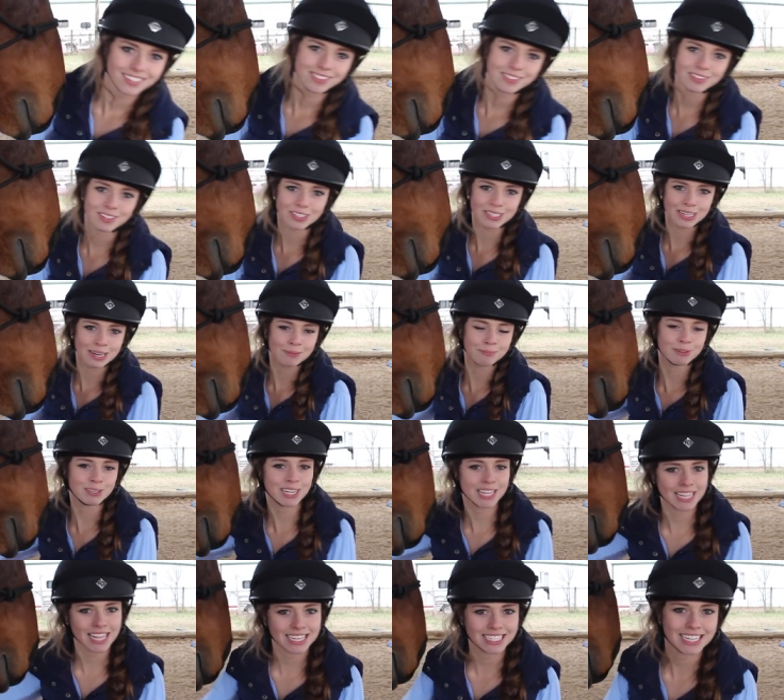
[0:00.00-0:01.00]
I'm just gonna
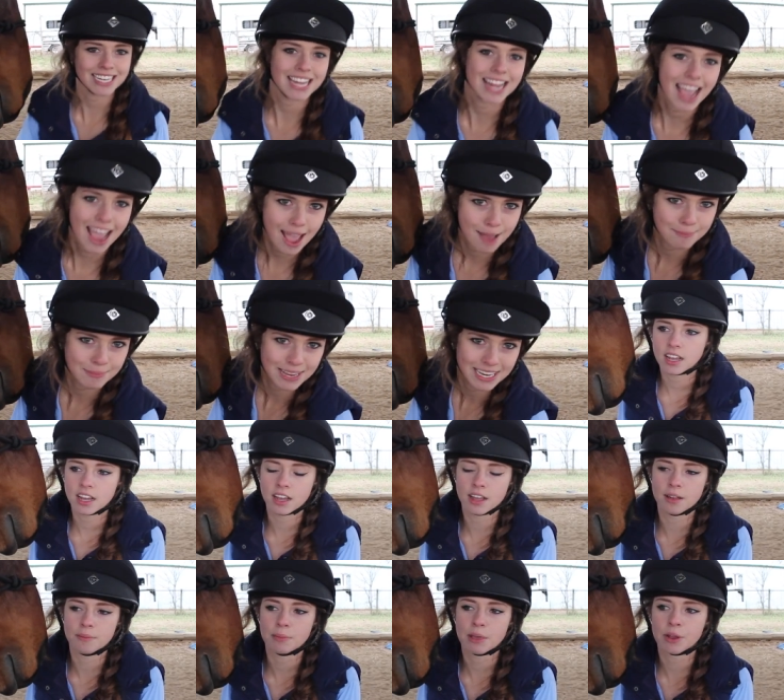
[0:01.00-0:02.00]
pretend that didn't happen.
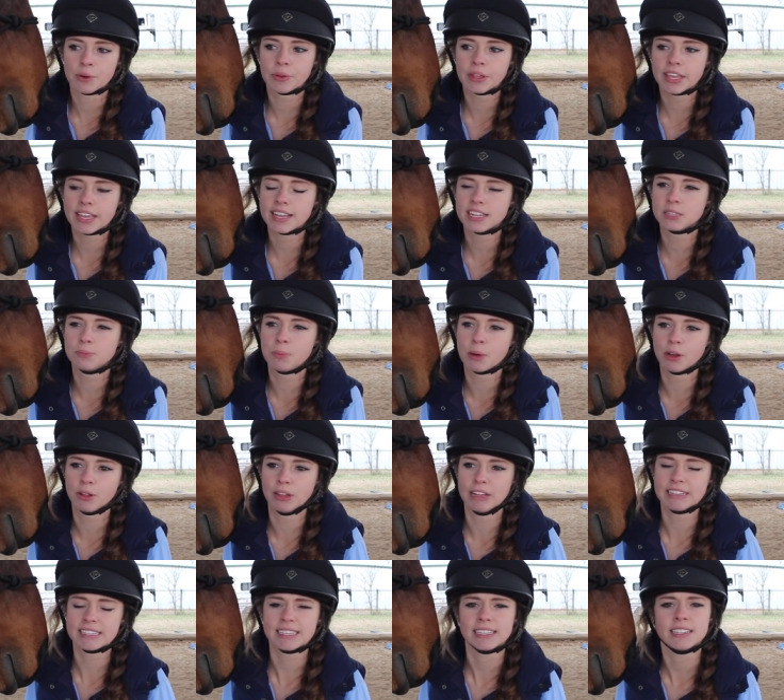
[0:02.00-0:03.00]
Um, it really gets Beau
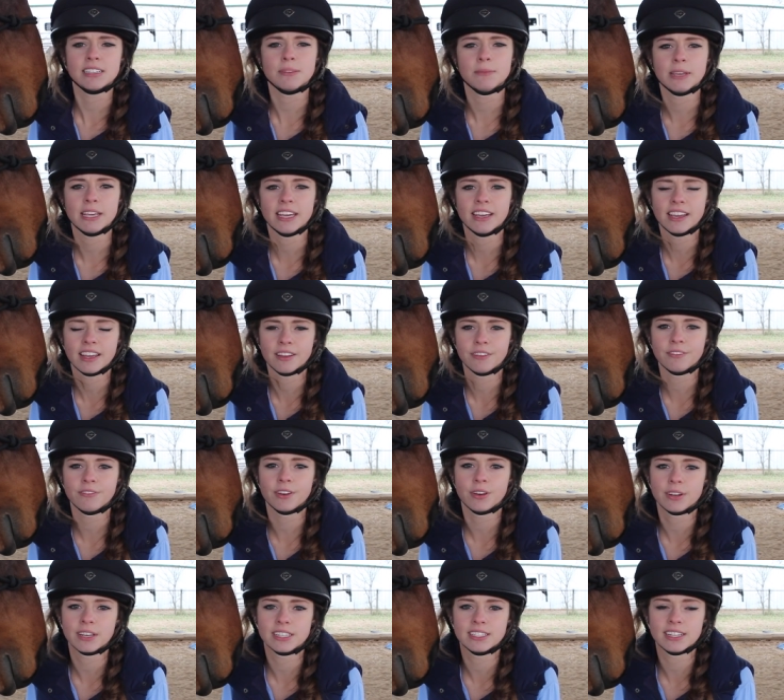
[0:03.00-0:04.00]
listening to me and
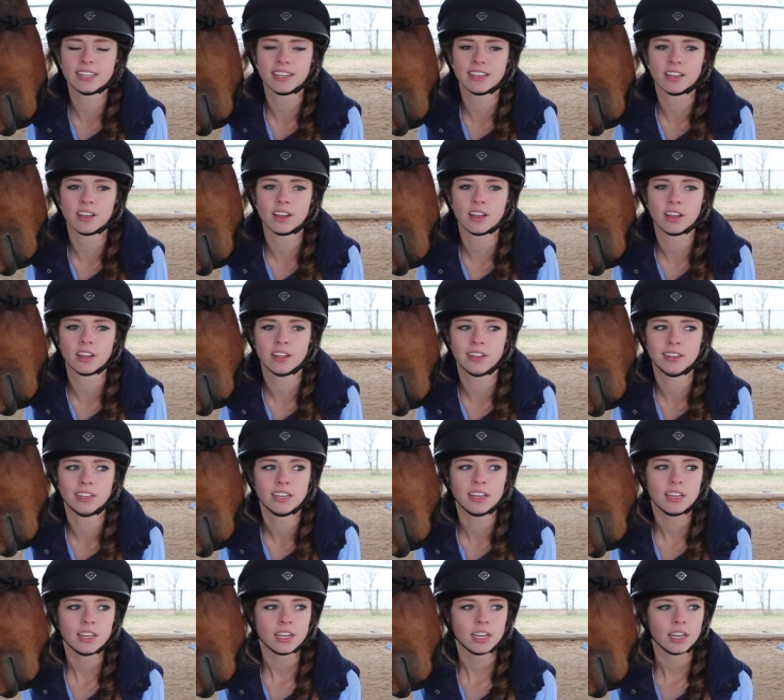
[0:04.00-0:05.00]
focusing on
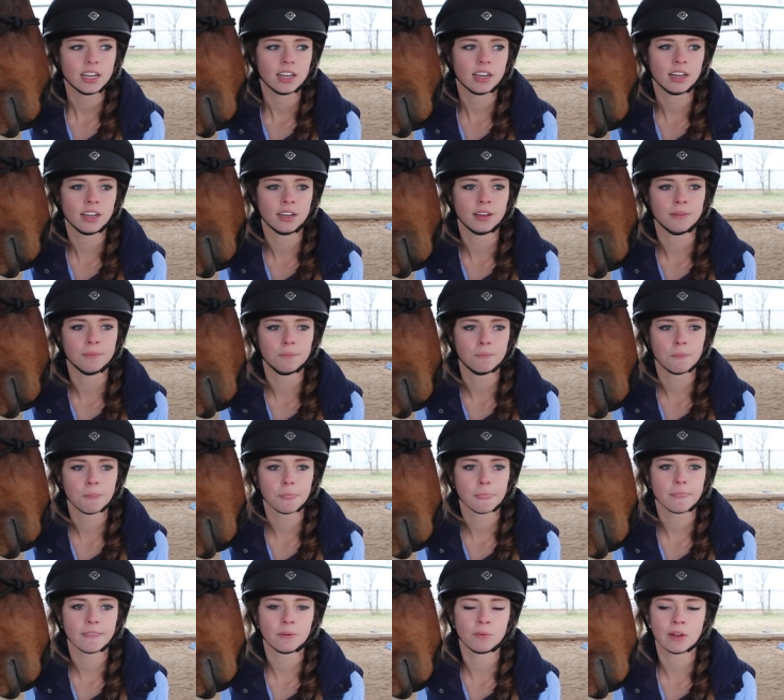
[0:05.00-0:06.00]
um,
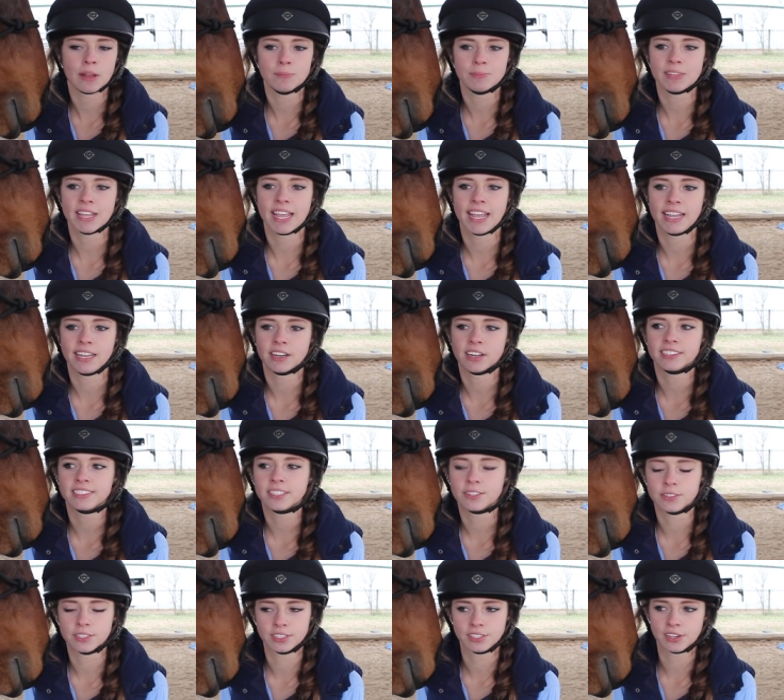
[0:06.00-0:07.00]
what I'm saying and not
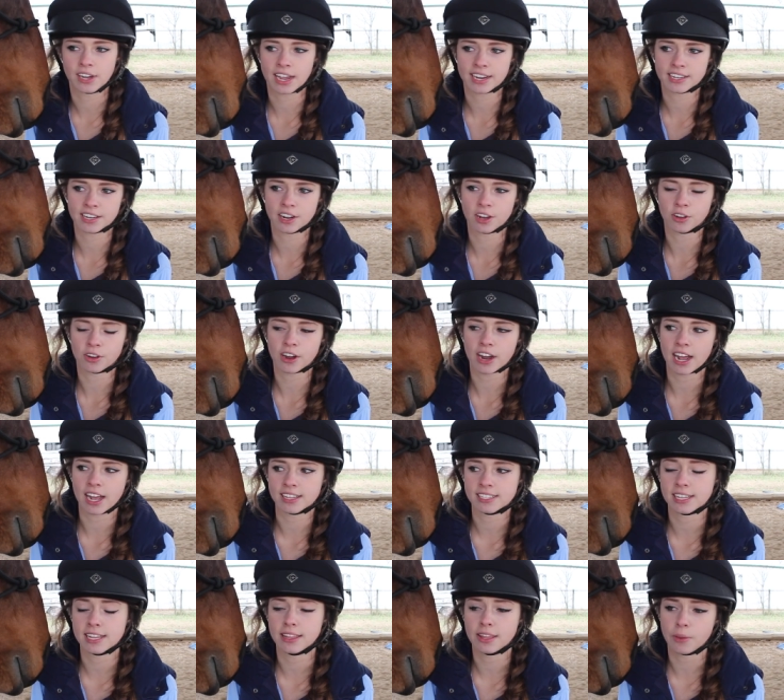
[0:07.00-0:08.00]
so distracted on
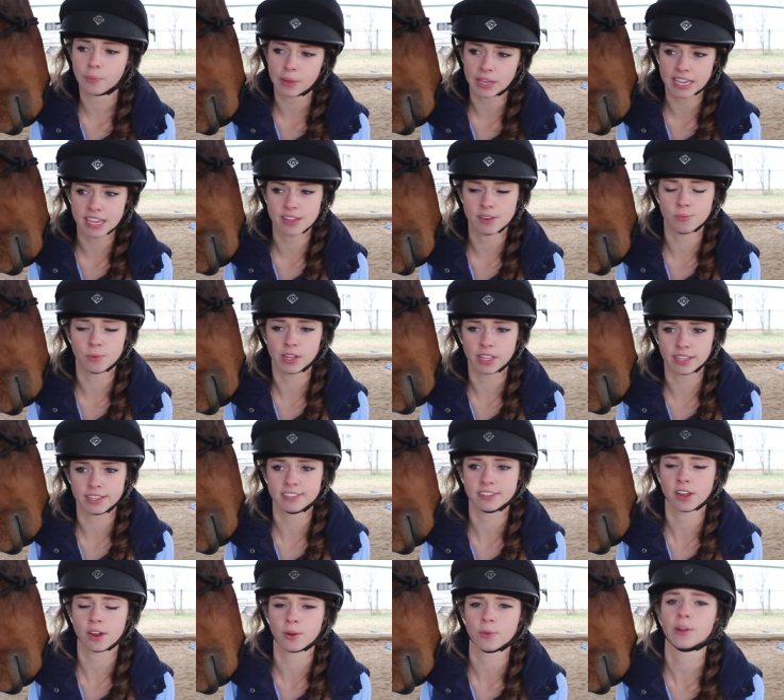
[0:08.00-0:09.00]
grass, and then we can really
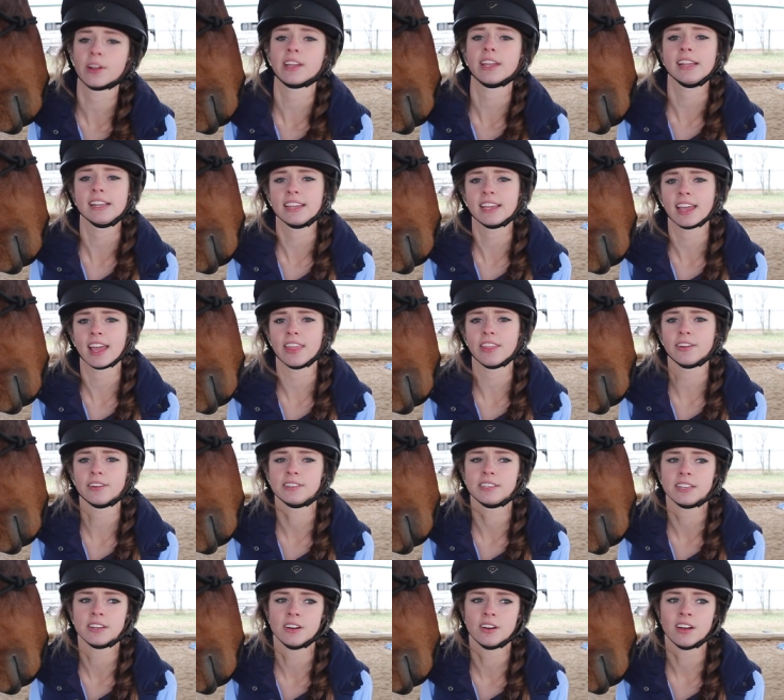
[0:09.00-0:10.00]
start working
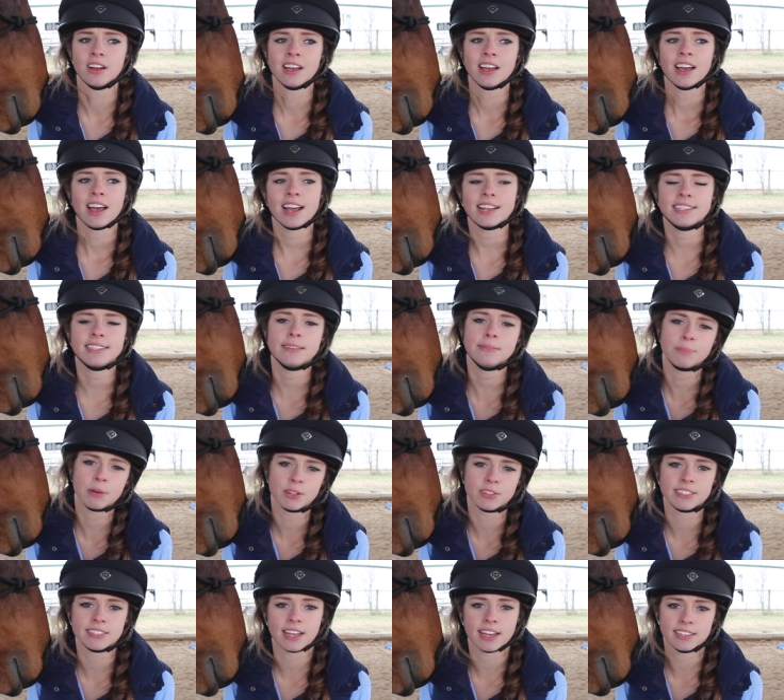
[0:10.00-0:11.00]
together. So I see
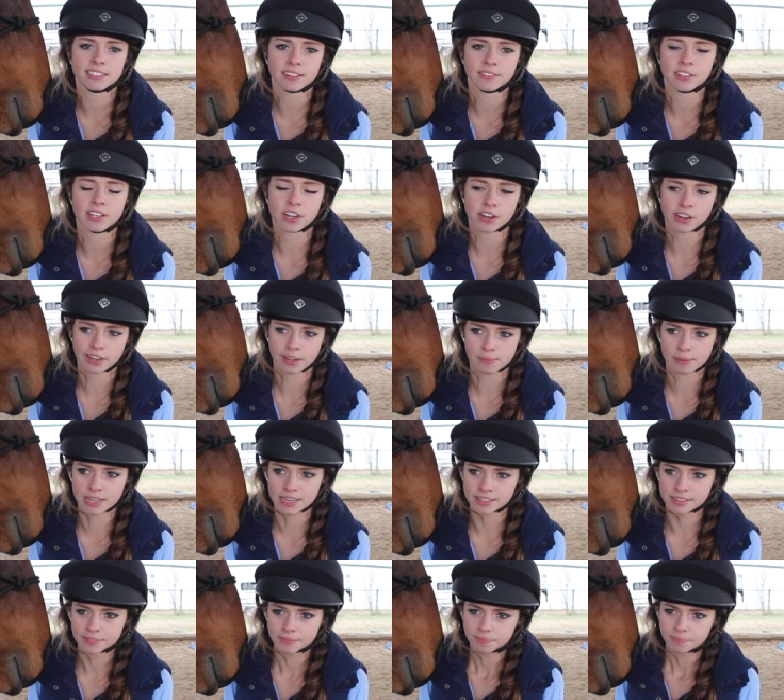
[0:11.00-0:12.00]
both sides of the
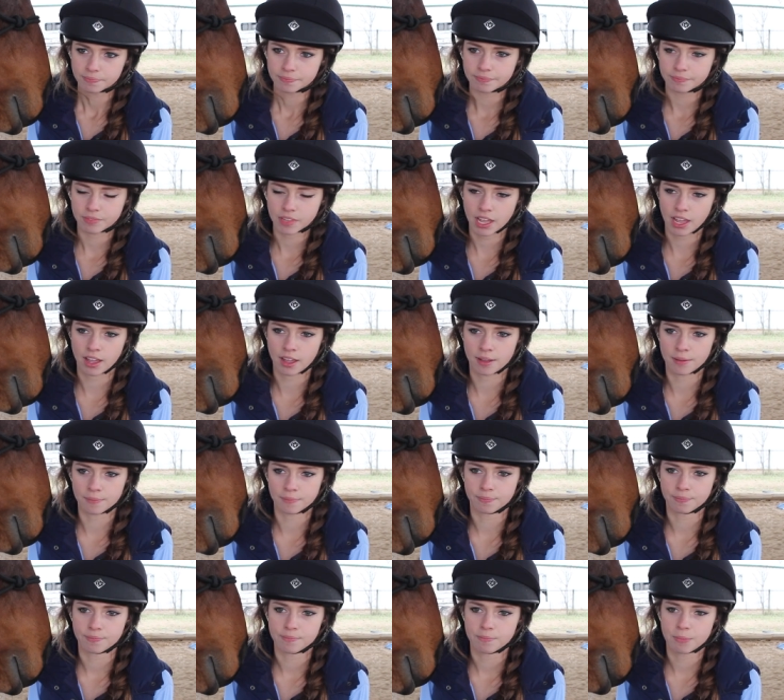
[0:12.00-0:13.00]
argument, um,
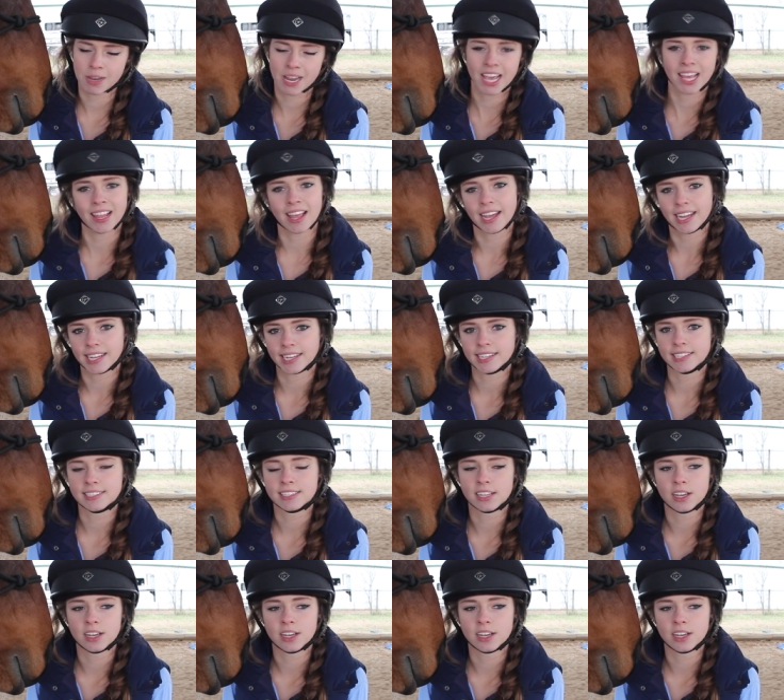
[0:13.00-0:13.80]
but I like it.